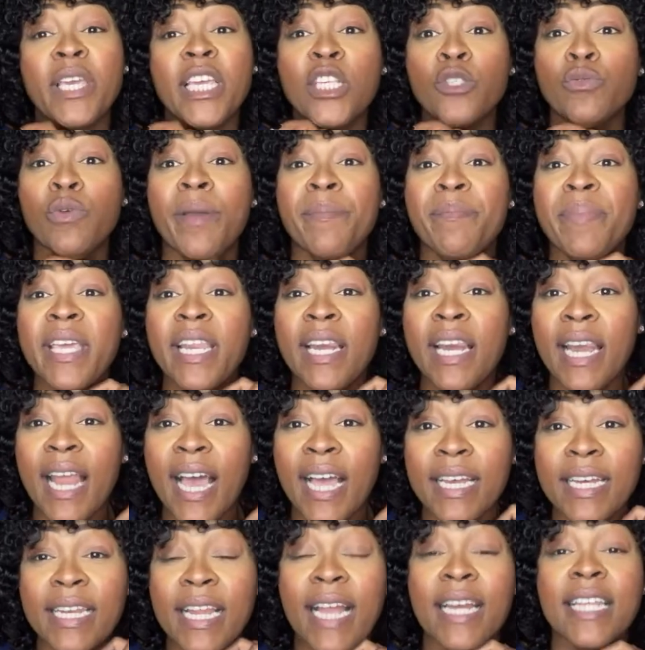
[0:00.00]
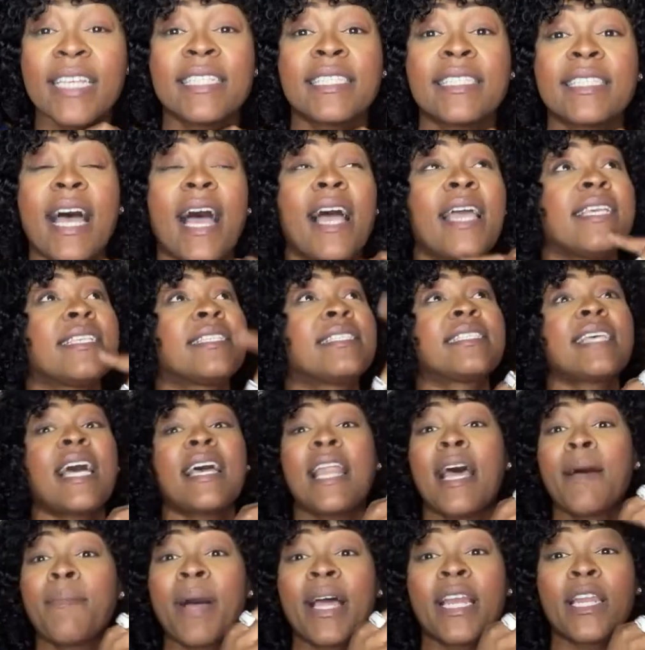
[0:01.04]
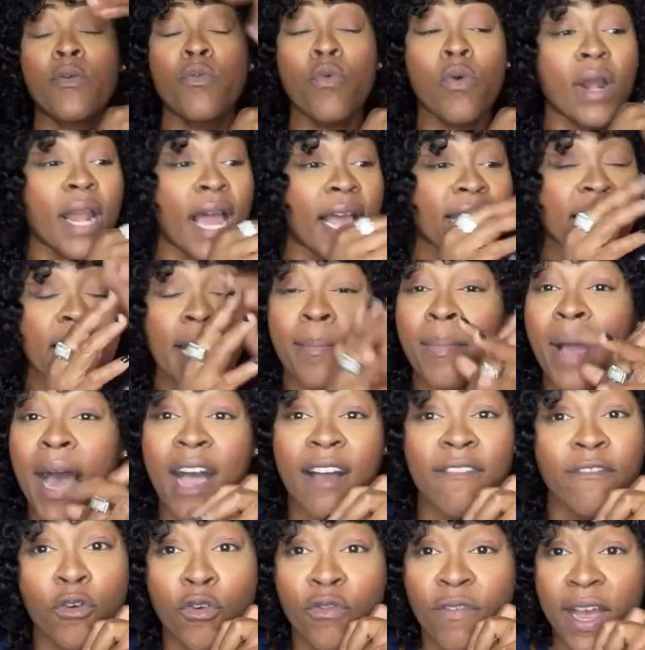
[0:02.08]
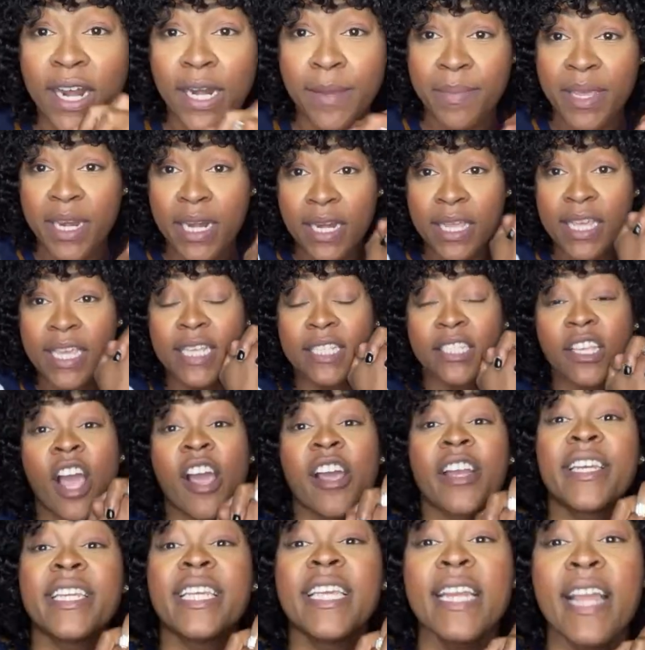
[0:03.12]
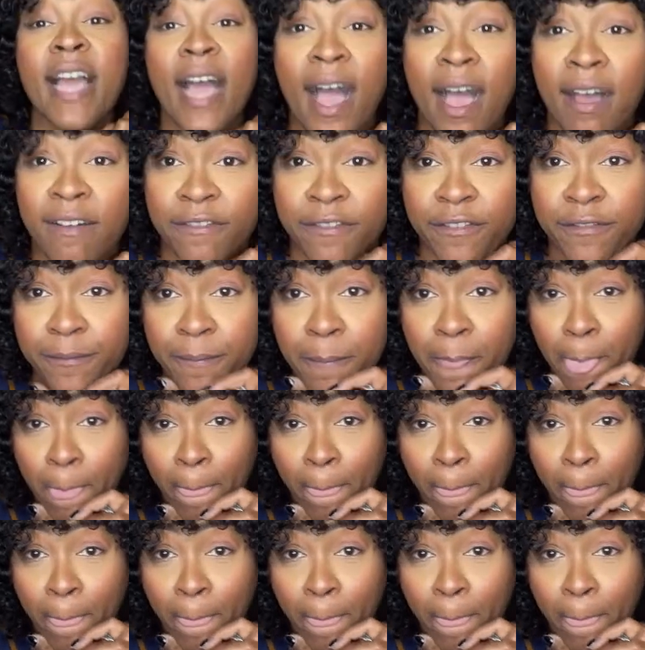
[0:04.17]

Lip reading: is where Bin Laden and his Saddam and the whole of them have over the Middle East, or did have.